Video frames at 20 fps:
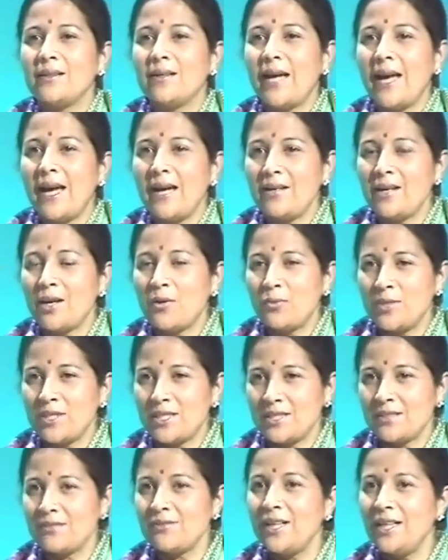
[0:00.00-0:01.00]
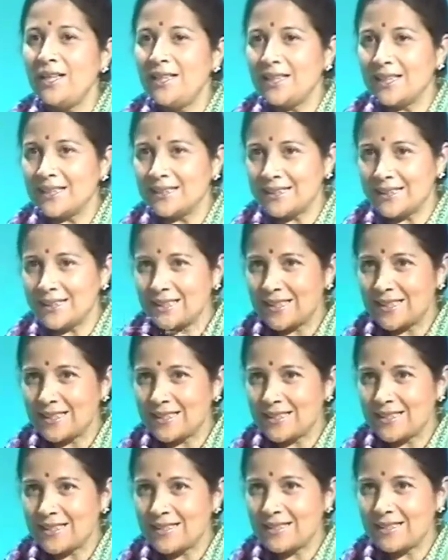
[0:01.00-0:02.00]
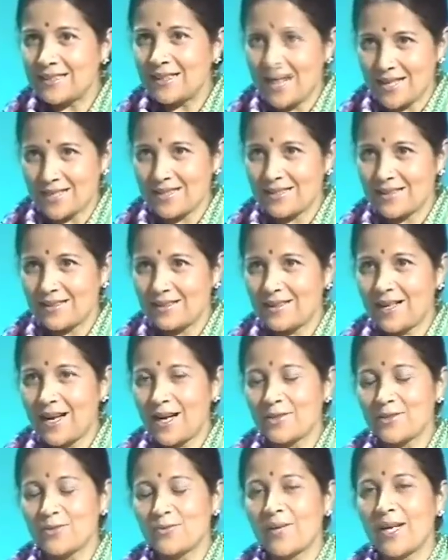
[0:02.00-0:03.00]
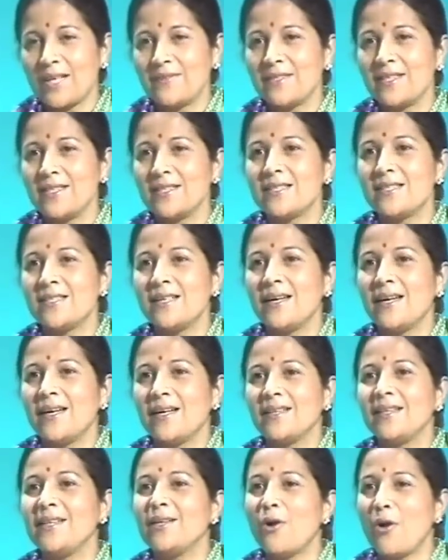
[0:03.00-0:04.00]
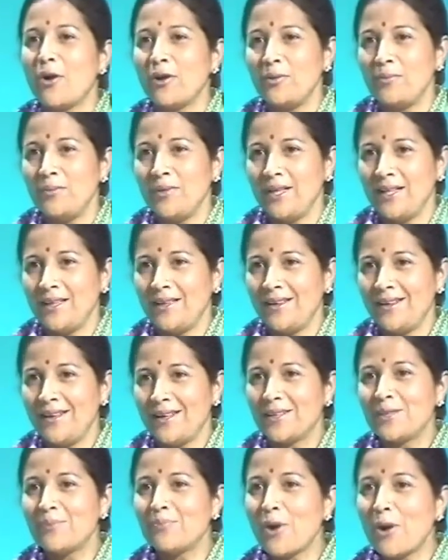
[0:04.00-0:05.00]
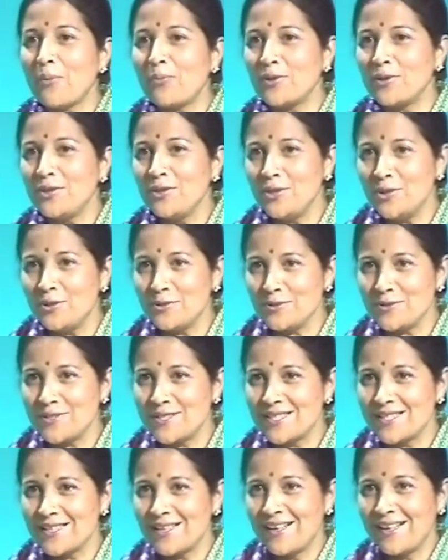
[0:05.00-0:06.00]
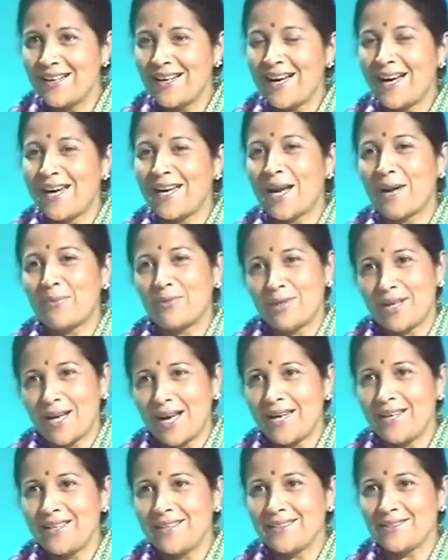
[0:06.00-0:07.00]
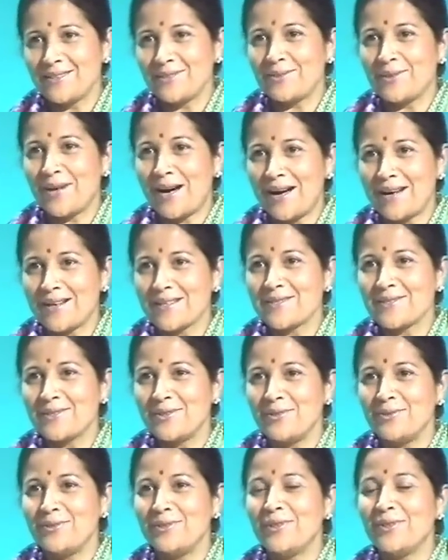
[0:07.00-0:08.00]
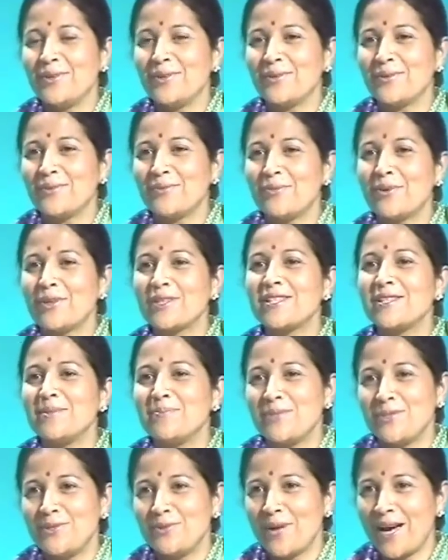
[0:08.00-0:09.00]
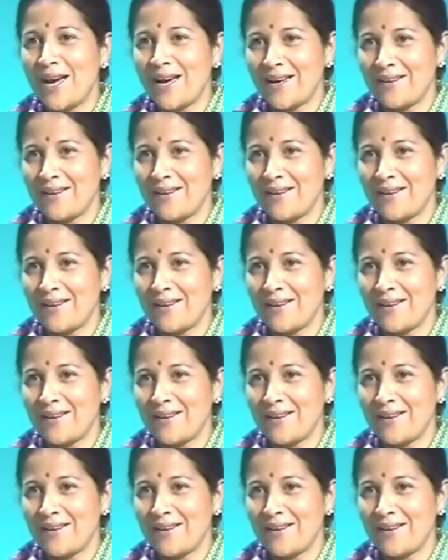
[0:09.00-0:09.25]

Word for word: the area which really concerns us, the housewives, is the economy, the proper use. And I would like to ask you, you know, what tips you